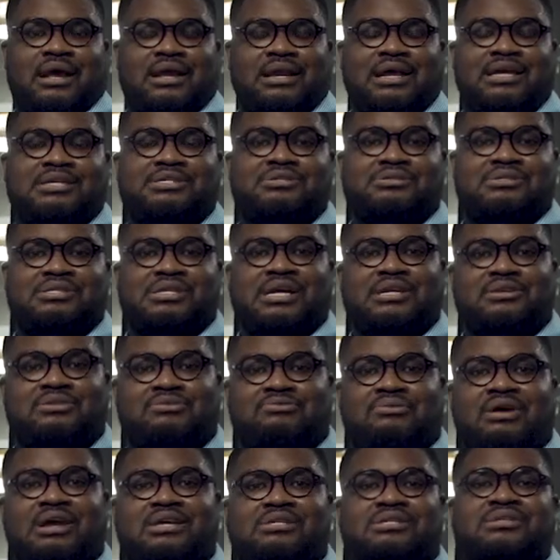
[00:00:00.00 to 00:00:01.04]
And as you set
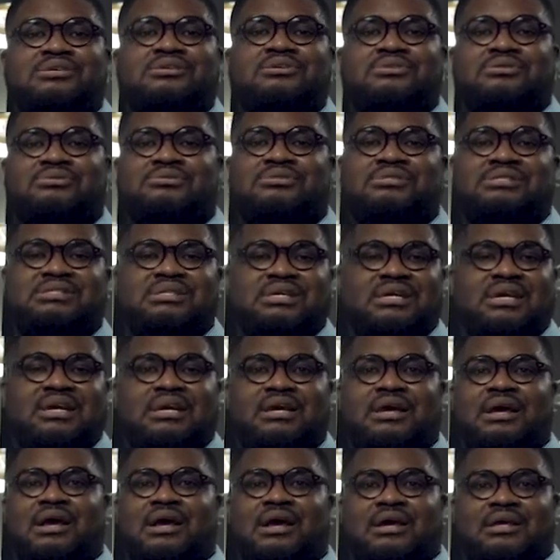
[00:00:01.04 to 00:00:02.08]
direction, you'll
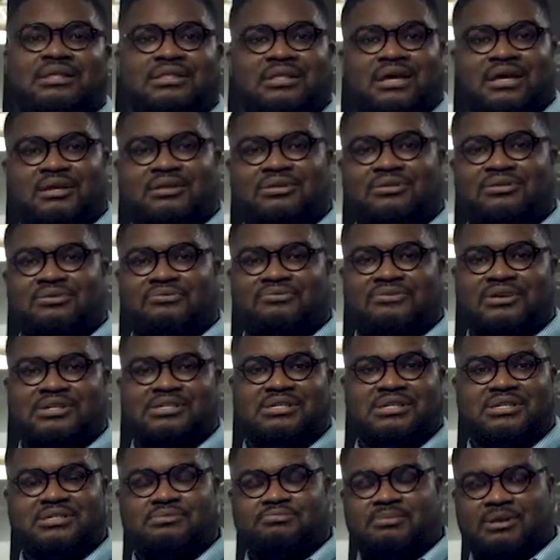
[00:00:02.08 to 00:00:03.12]
see that the
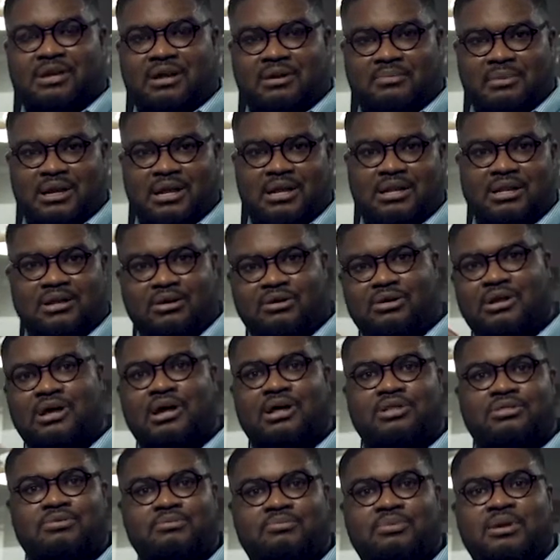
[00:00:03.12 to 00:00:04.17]
vision is becoming clear
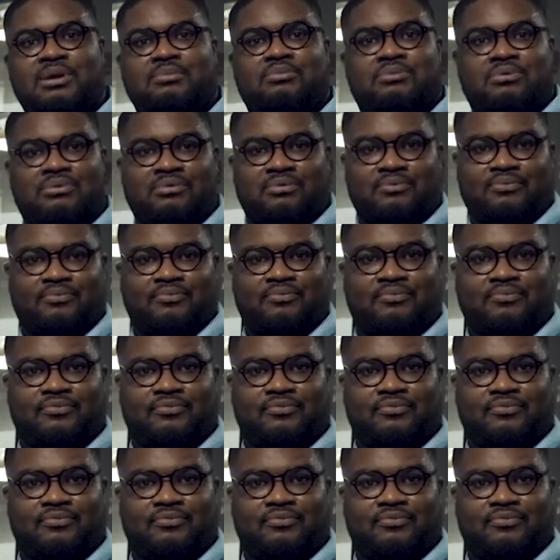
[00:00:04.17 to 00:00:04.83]
to other people.